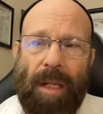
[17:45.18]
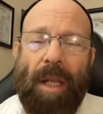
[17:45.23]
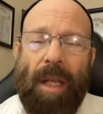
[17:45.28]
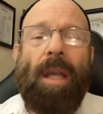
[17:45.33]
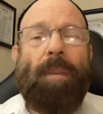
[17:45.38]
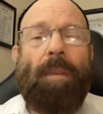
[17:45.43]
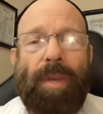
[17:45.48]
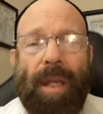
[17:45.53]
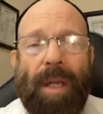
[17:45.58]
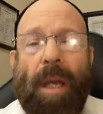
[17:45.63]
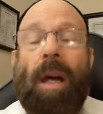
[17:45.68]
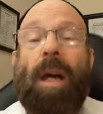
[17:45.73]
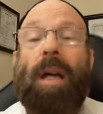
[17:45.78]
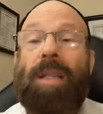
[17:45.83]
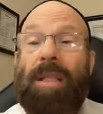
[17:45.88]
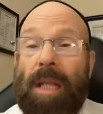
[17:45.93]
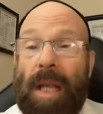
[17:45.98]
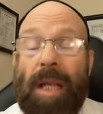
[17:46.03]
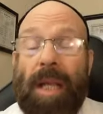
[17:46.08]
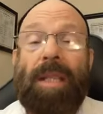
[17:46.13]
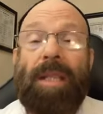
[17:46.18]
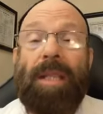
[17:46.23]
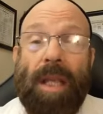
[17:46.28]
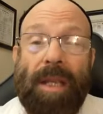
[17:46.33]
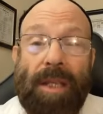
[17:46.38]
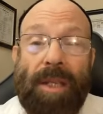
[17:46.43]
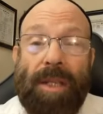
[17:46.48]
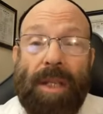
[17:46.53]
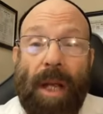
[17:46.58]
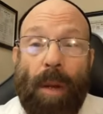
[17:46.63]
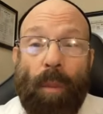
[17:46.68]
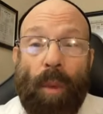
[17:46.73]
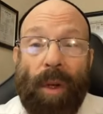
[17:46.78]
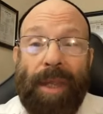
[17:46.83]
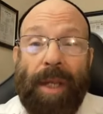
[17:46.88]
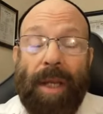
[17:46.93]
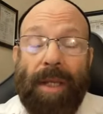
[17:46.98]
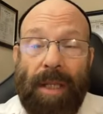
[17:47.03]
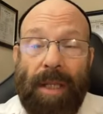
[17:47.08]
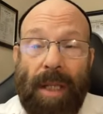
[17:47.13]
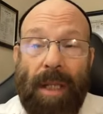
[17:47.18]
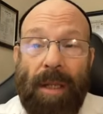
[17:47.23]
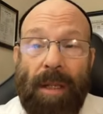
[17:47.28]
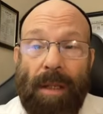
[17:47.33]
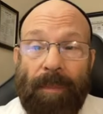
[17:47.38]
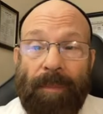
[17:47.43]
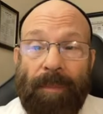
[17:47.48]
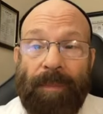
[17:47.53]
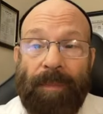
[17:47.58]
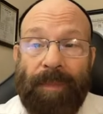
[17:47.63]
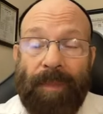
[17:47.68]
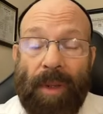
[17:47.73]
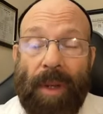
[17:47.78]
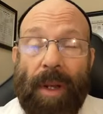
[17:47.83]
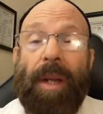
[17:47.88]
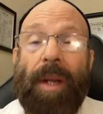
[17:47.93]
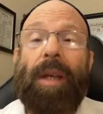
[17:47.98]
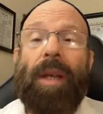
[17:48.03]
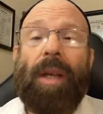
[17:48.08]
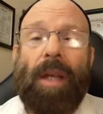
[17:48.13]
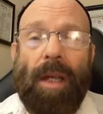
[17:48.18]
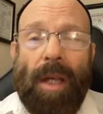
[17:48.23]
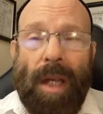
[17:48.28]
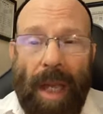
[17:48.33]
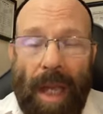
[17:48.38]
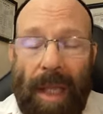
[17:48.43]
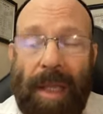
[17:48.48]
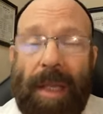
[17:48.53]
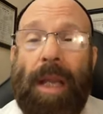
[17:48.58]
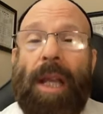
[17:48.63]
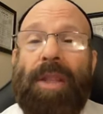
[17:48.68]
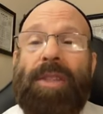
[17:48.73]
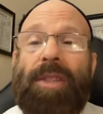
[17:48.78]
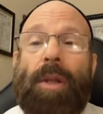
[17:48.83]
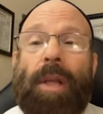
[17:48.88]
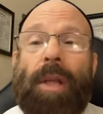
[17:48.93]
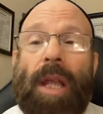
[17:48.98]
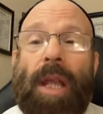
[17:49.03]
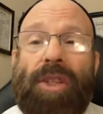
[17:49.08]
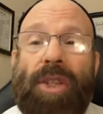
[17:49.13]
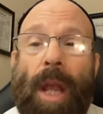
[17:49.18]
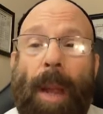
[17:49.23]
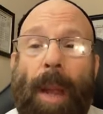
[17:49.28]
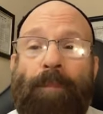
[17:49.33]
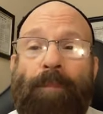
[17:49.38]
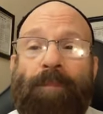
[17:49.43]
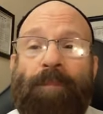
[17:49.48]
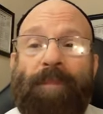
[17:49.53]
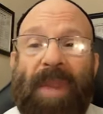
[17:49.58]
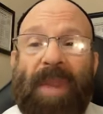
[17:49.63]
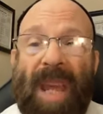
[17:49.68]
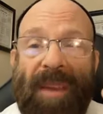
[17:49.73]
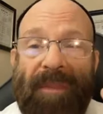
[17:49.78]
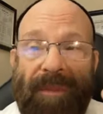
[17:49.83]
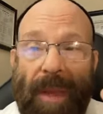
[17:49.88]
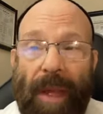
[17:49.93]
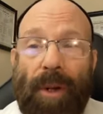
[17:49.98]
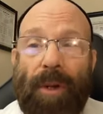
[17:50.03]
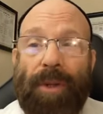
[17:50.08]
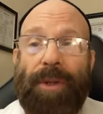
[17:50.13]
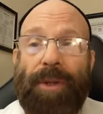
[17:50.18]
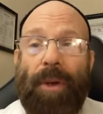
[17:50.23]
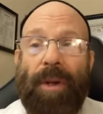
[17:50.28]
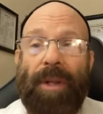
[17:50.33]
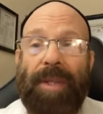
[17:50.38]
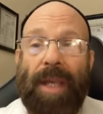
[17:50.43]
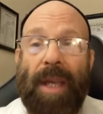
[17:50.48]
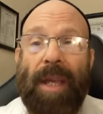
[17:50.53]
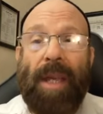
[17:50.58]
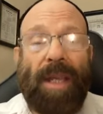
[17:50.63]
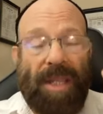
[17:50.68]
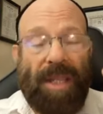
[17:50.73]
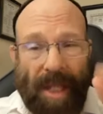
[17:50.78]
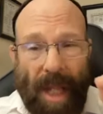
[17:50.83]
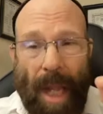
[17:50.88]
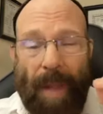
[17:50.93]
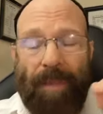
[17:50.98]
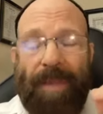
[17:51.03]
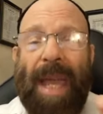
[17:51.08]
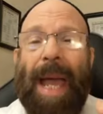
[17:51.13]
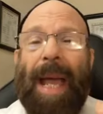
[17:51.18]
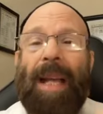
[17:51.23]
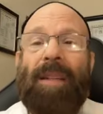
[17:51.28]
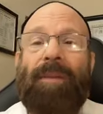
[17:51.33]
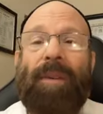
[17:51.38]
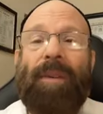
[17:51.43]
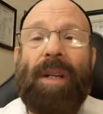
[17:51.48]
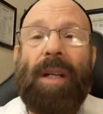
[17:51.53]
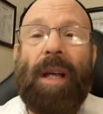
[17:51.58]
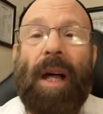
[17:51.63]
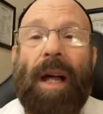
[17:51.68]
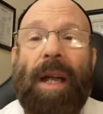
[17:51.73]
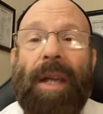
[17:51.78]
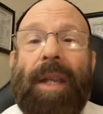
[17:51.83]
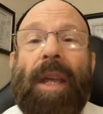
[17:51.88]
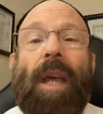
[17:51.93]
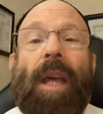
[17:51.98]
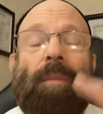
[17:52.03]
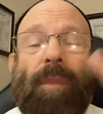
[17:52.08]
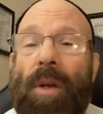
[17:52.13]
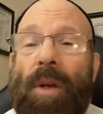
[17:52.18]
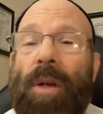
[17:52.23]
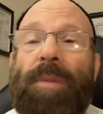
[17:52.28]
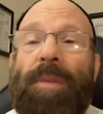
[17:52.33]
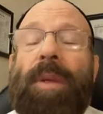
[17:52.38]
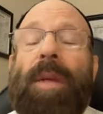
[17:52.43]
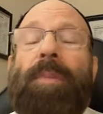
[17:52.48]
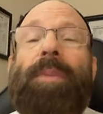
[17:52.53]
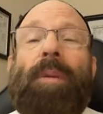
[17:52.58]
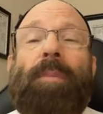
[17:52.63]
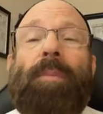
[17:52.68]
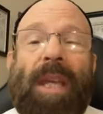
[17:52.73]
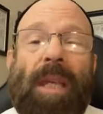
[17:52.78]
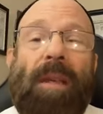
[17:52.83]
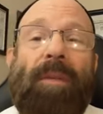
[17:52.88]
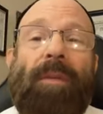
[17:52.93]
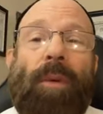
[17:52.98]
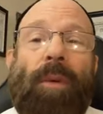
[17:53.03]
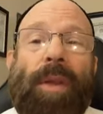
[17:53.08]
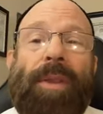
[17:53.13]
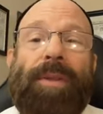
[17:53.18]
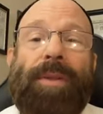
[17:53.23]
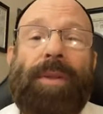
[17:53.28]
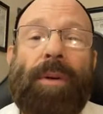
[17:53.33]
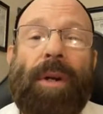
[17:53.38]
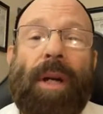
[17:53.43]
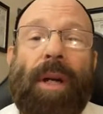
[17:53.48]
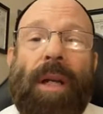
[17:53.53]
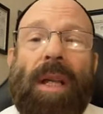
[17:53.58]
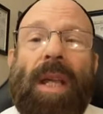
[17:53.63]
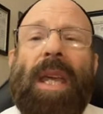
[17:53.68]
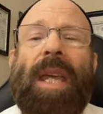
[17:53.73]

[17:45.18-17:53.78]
Because like it says in Psalm 119, all right, Et lasot Lashem, hefero Toratecha. It's time to act for God, because people are making void the Torah.